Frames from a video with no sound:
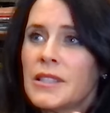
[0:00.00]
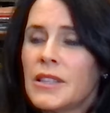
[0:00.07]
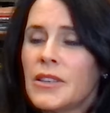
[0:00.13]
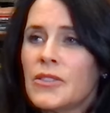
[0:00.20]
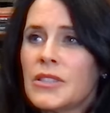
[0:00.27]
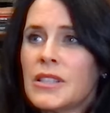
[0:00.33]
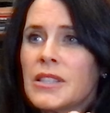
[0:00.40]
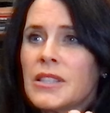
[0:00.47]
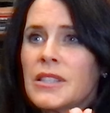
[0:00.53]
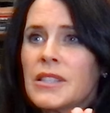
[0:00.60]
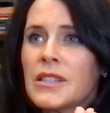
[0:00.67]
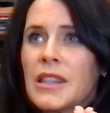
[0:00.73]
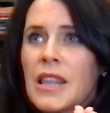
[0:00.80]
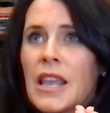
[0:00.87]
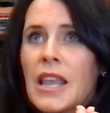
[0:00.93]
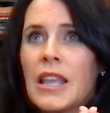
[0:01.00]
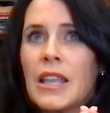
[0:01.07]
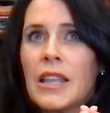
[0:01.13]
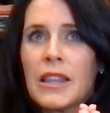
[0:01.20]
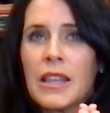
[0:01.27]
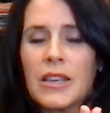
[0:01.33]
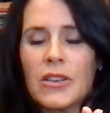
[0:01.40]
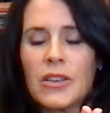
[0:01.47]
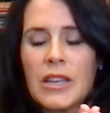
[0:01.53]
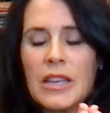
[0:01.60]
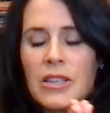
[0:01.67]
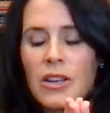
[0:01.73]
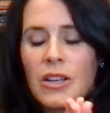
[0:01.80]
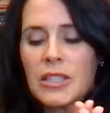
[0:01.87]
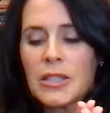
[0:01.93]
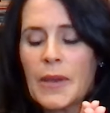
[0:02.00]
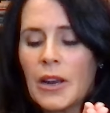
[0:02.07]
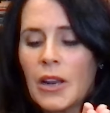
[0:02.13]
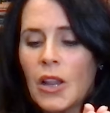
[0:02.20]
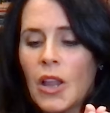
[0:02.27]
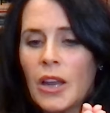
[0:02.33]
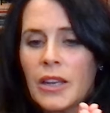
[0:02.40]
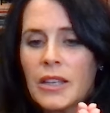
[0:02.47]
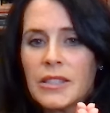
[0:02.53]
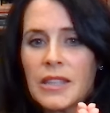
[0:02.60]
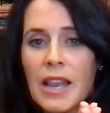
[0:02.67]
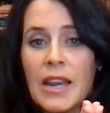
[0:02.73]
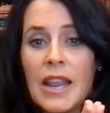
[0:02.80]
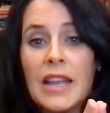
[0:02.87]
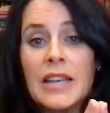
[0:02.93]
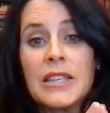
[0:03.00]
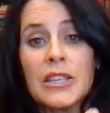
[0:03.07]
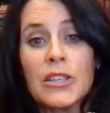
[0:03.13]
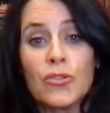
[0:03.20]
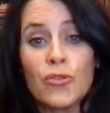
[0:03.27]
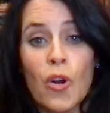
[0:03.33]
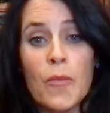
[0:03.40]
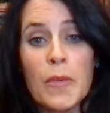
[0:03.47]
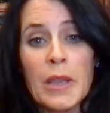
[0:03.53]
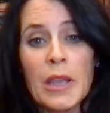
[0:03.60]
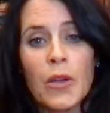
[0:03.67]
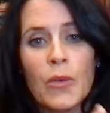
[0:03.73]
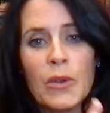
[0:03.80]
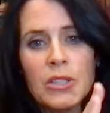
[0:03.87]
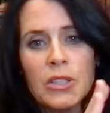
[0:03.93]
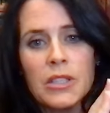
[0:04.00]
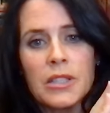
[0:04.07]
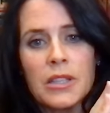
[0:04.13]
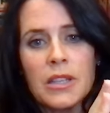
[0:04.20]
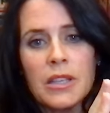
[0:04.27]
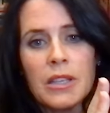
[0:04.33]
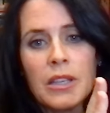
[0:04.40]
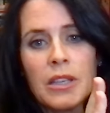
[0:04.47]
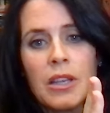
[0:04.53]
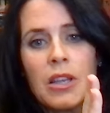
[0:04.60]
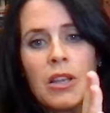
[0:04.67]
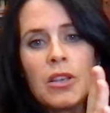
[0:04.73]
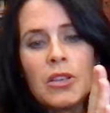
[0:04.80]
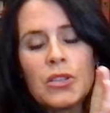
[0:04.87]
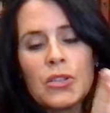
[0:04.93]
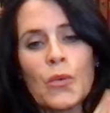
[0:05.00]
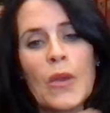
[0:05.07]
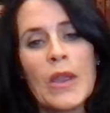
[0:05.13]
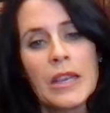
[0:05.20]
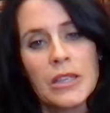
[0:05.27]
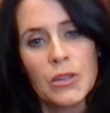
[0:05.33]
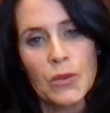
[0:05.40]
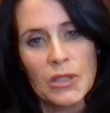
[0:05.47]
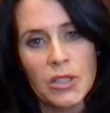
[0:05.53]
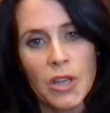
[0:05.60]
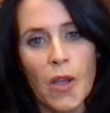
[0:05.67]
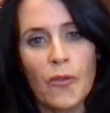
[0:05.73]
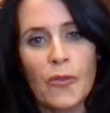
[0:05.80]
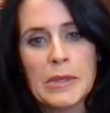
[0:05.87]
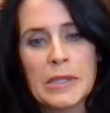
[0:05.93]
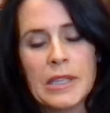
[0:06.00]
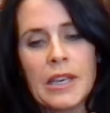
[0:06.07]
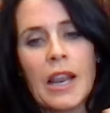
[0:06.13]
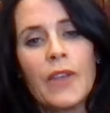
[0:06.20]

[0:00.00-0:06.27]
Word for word: And there's this thing that you know he talks about a lot is enantiodromia, which is the swing to its opposite.